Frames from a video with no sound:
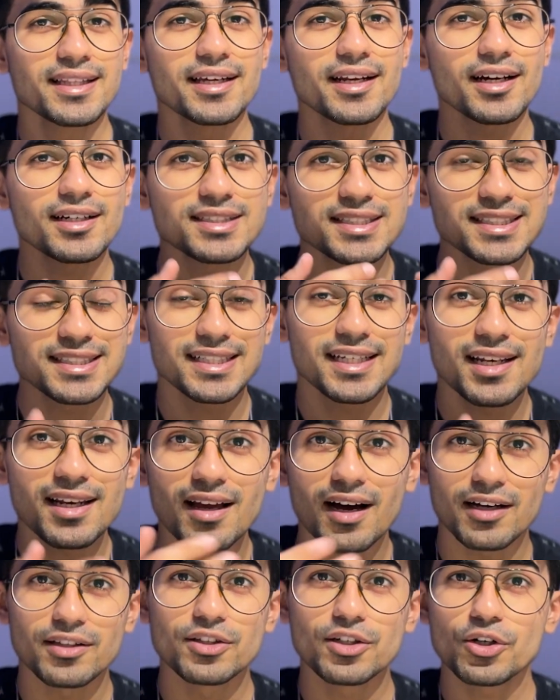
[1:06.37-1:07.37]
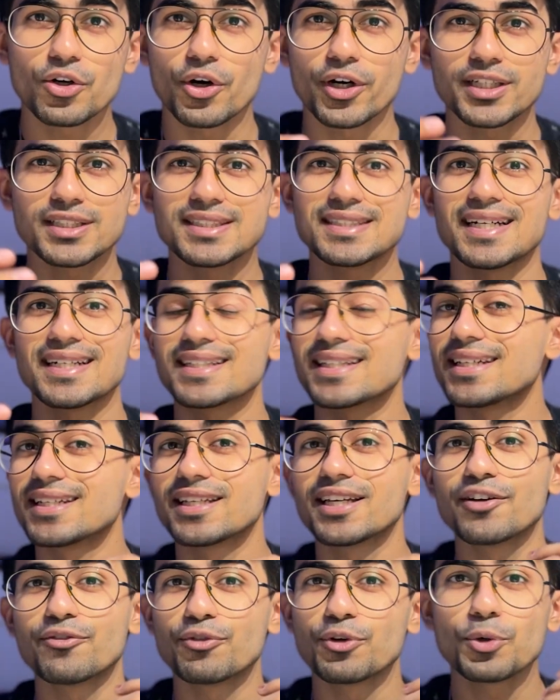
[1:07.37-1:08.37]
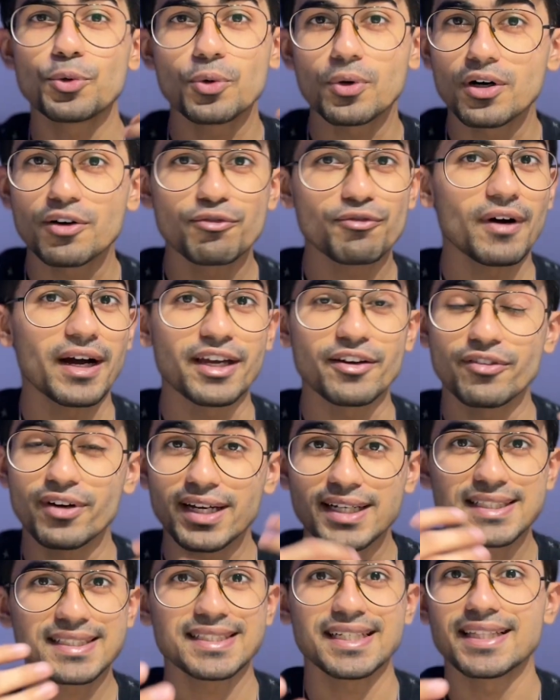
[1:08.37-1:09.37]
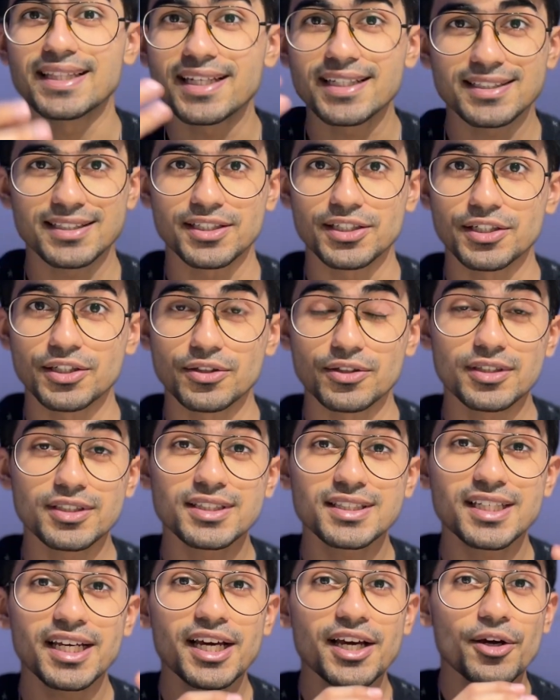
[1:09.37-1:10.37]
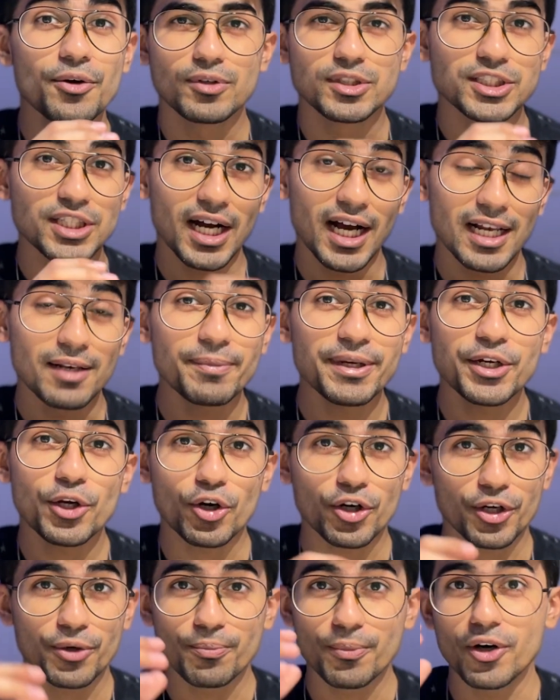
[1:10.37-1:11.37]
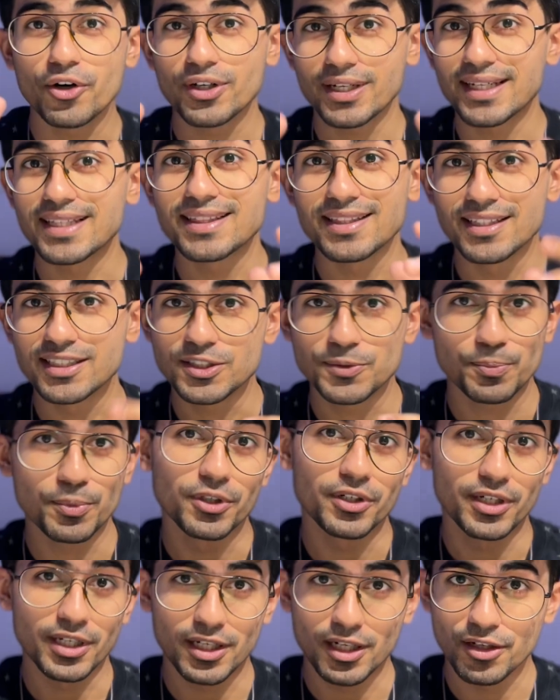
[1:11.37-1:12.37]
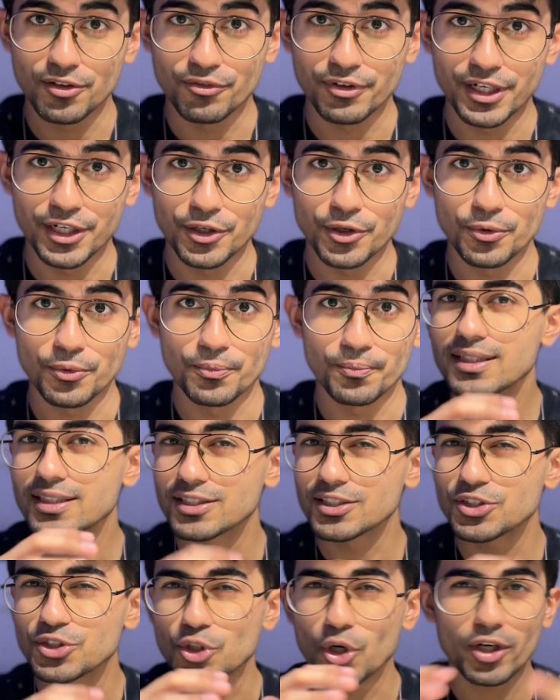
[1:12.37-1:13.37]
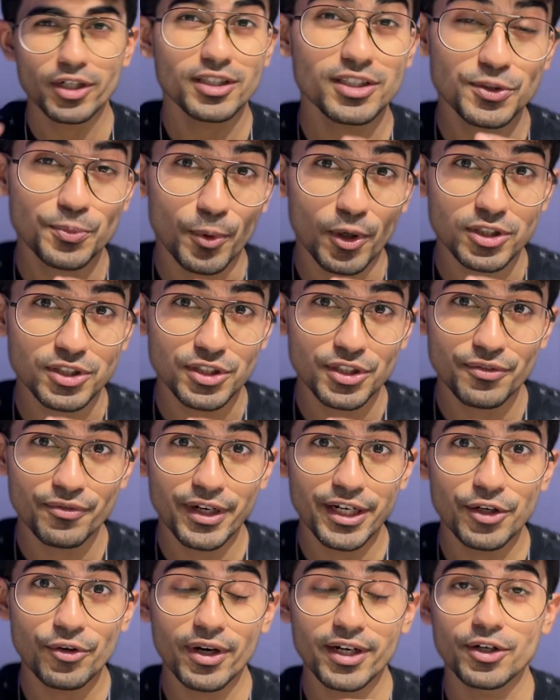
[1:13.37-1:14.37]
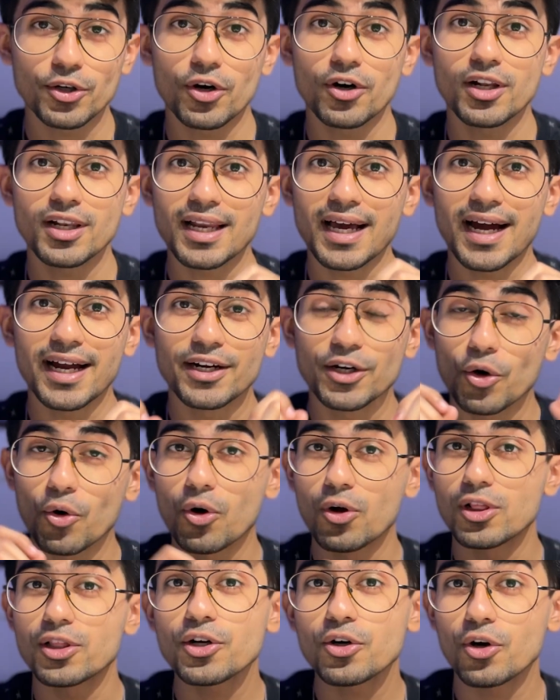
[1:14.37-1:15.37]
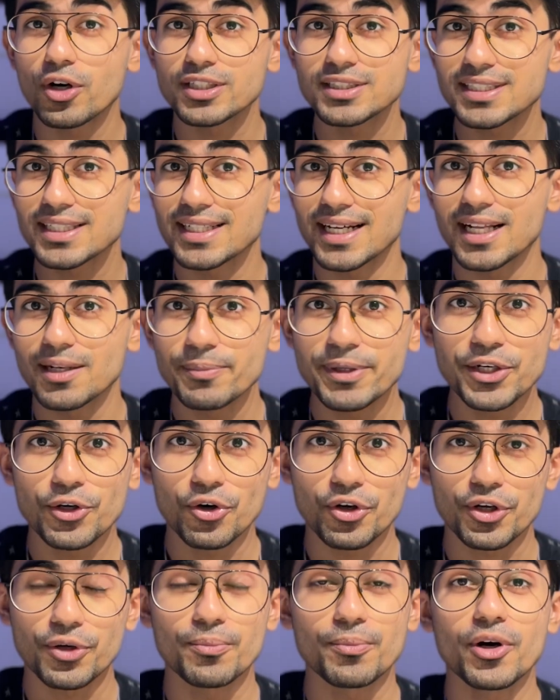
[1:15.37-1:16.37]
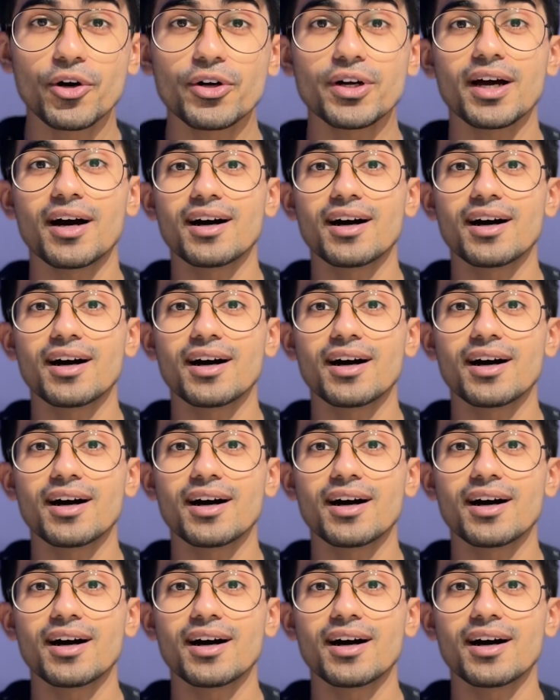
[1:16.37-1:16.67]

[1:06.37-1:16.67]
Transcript: there are still other coins that can give you a 5x, 10x returns, which I'll be talking about in this particular video. This is not a sponsored video at all, and all the coins that I'll be talking about